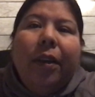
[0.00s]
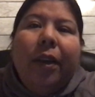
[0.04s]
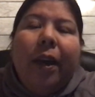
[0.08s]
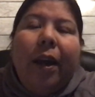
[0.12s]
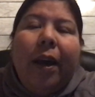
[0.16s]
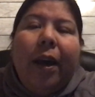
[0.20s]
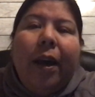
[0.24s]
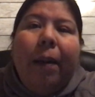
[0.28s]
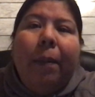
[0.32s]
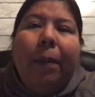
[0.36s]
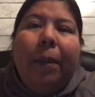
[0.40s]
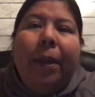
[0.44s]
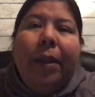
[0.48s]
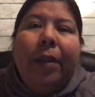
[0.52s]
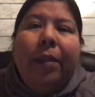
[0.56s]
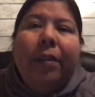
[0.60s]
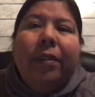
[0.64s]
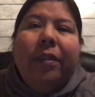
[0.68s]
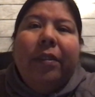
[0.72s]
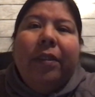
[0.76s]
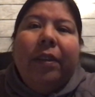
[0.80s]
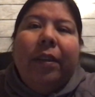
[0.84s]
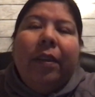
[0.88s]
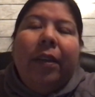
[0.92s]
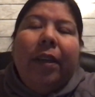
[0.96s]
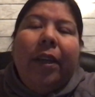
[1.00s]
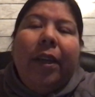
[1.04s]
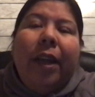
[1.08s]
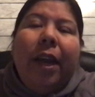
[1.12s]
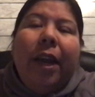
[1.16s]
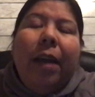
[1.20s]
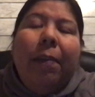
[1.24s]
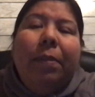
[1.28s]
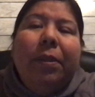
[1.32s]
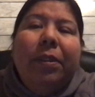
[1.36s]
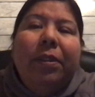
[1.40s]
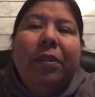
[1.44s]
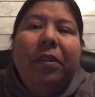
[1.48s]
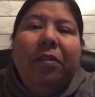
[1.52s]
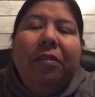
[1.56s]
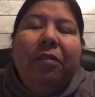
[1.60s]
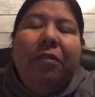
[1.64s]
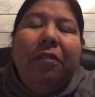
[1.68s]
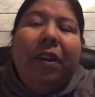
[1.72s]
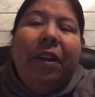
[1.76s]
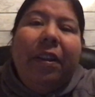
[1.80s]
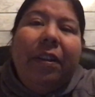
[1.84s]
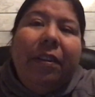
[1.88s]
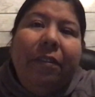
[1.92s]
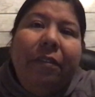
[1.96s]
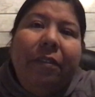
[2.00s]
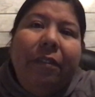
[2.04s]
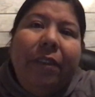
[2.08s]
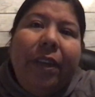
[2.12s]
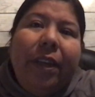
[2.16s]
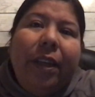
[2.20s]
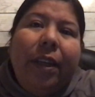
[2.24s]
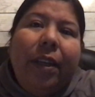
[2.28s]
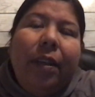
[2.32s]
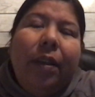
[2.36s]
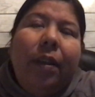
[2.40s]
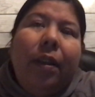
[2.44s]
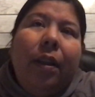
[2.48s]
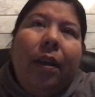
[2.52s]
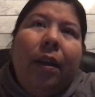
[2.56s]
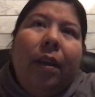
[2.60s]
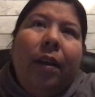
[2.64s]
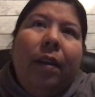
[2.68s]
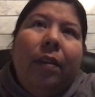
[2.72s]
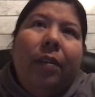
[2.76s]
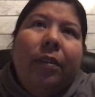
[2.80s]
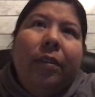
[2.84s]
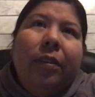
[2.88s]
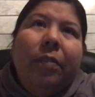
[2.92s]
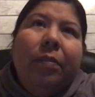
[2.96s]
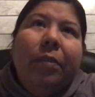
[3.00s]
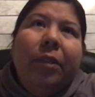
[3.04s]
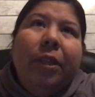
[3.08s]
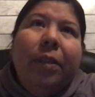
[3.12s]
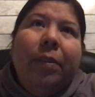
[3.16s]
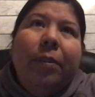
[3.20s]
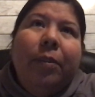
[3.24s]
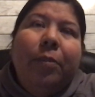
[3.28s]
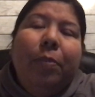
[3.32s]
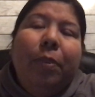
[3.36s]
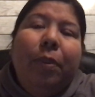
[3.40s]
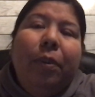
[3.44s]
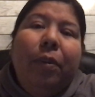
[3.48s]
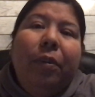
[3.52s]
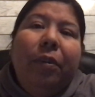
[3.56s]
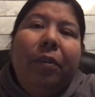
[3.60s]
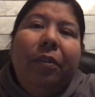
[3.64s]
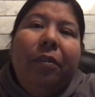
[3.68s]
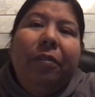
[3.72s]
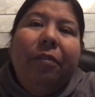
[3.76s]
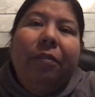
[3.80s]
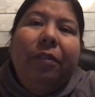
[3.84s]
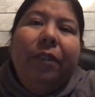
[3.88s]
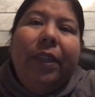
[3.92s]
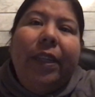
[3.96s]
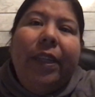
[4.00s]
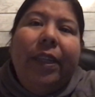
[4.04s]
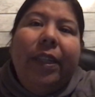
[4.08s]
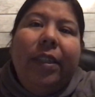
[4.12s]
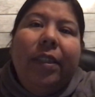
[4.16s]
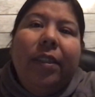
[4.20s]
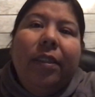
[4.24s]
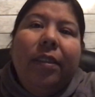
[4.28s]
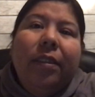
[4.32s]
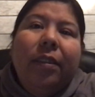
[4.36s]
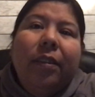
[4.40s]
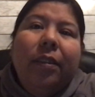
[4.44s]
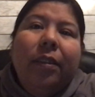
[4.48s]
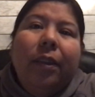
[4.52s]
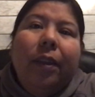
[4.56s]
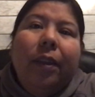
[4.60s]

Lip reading: It happens in velvet, sometimes polar fleece,